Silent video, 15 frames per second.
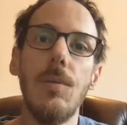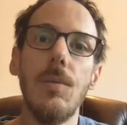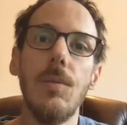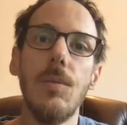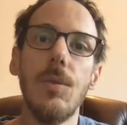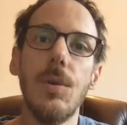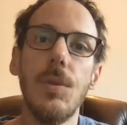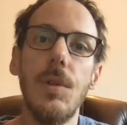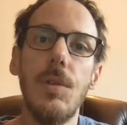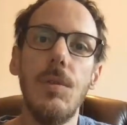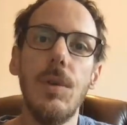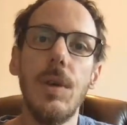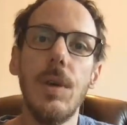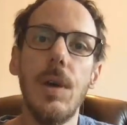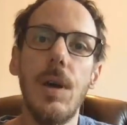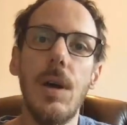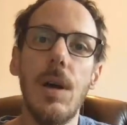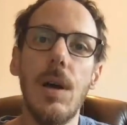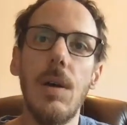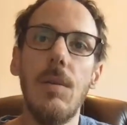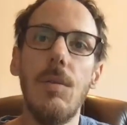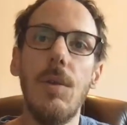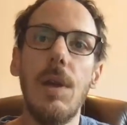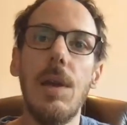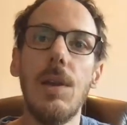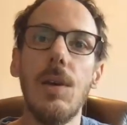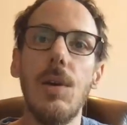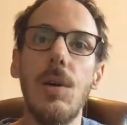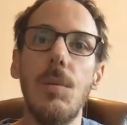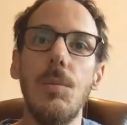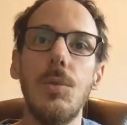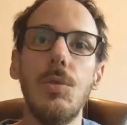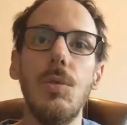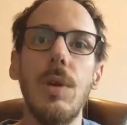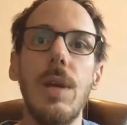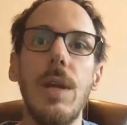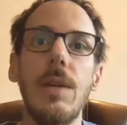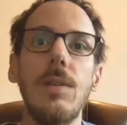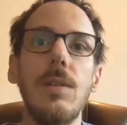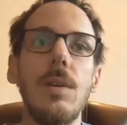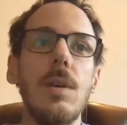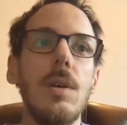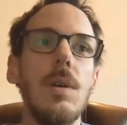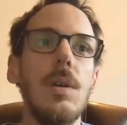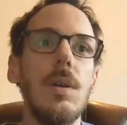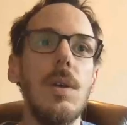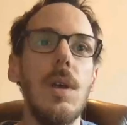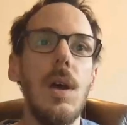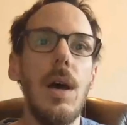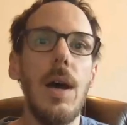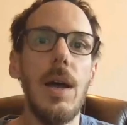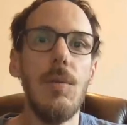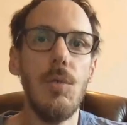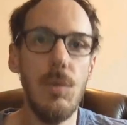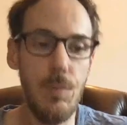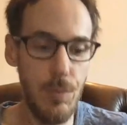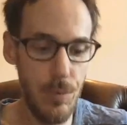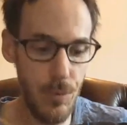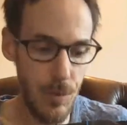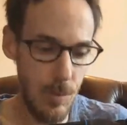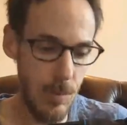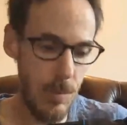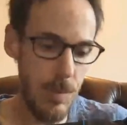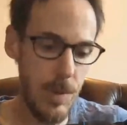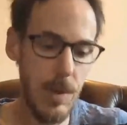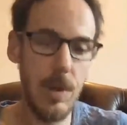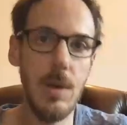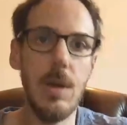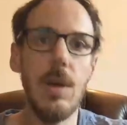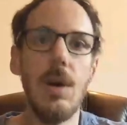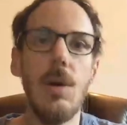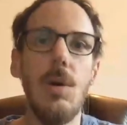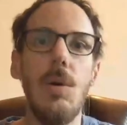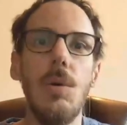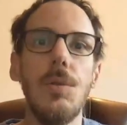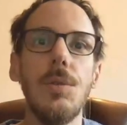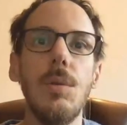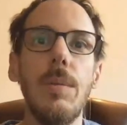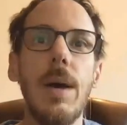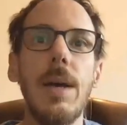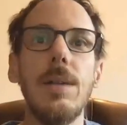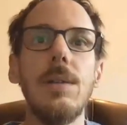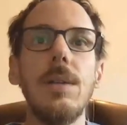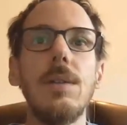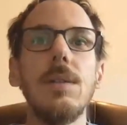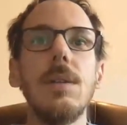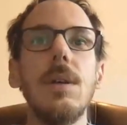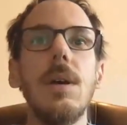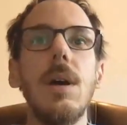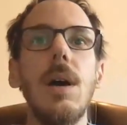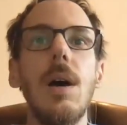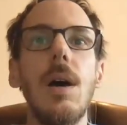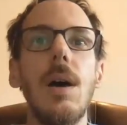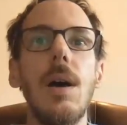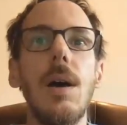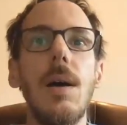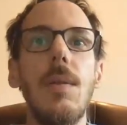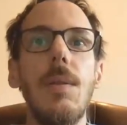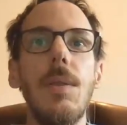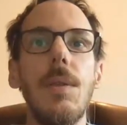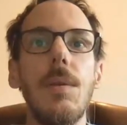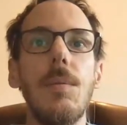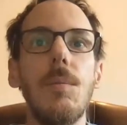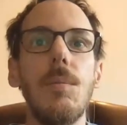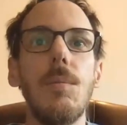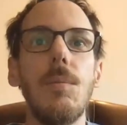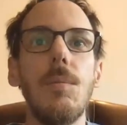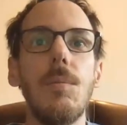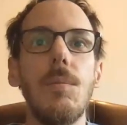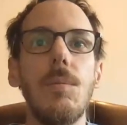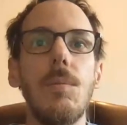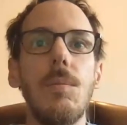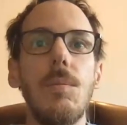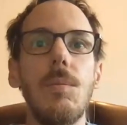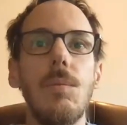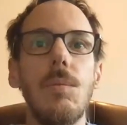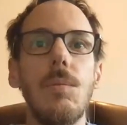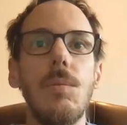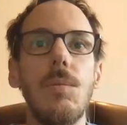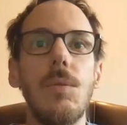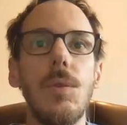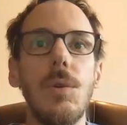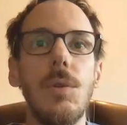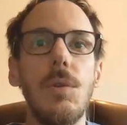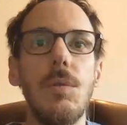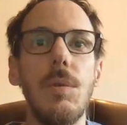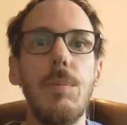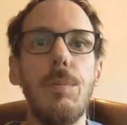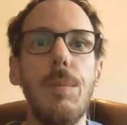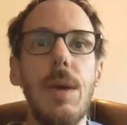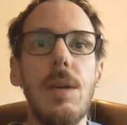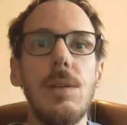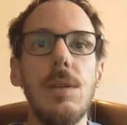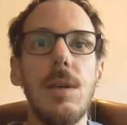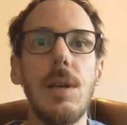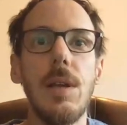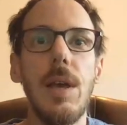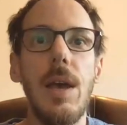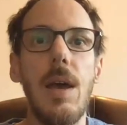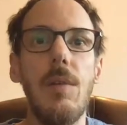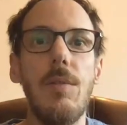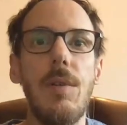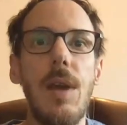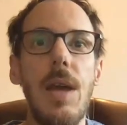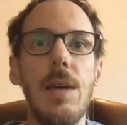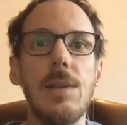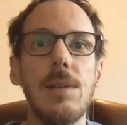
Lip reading: so that we will come to an end, I would probably automate it, and so that we basically have less.